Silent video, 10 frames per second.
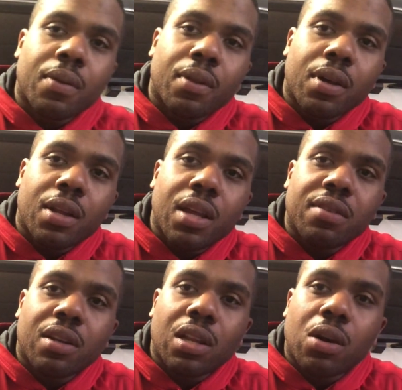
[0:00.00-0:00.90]
Gun is
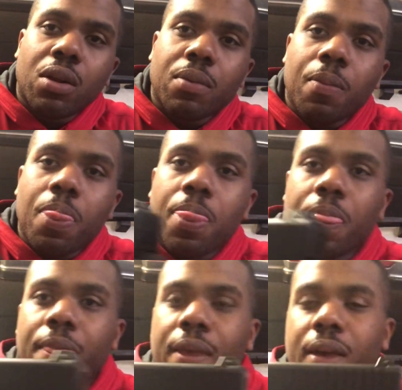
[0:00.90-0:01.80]
unloaded.
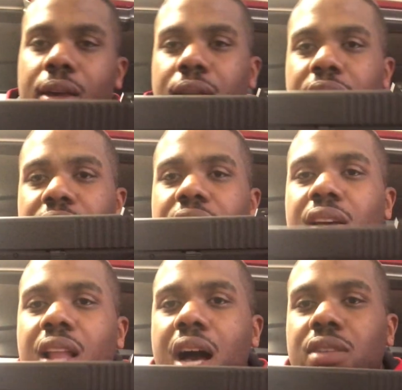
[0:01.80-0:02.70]
This is a
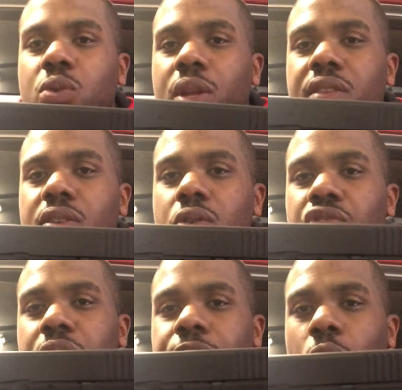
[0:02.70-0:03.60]
Glock 22
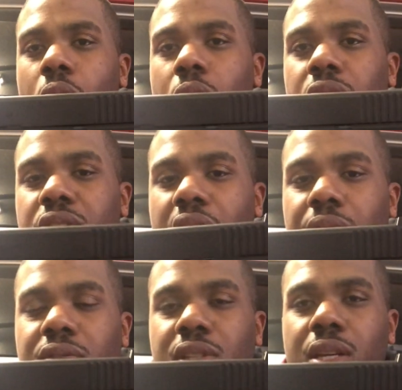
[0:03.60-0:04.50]
Gen 4, which is
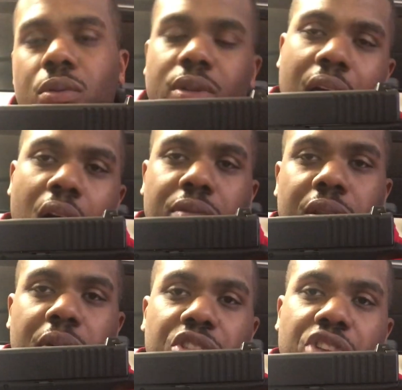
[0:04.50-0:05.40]
obviously, well, not obviously,
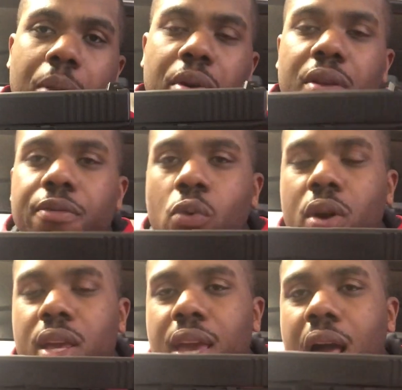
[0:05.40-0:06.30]
but it's chambered in
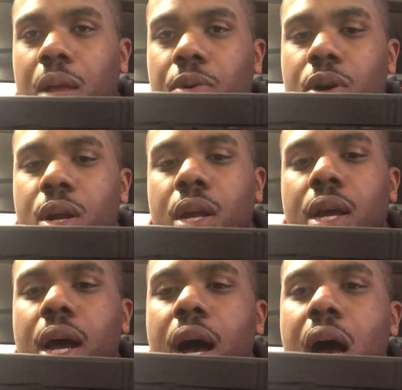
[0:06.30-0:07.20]
40 caliber.
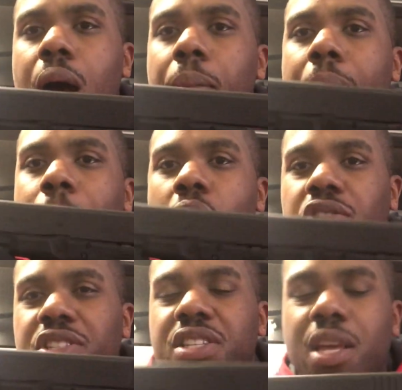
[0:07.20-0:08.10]
I
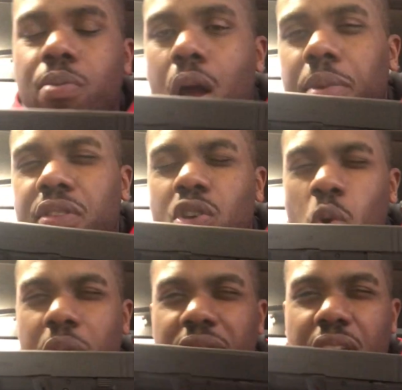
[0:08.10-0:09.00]
purchased it probably 2
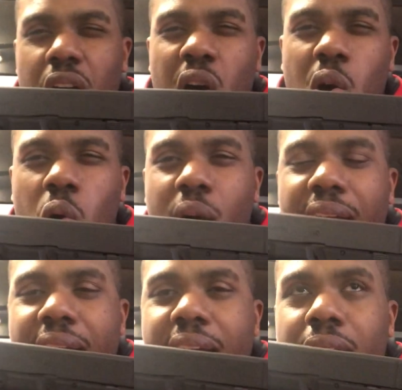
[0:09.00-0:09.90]
weeks ago
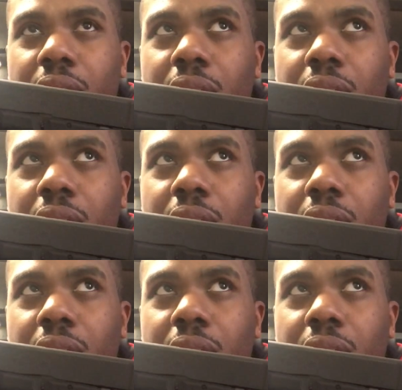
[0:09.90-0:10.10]
at,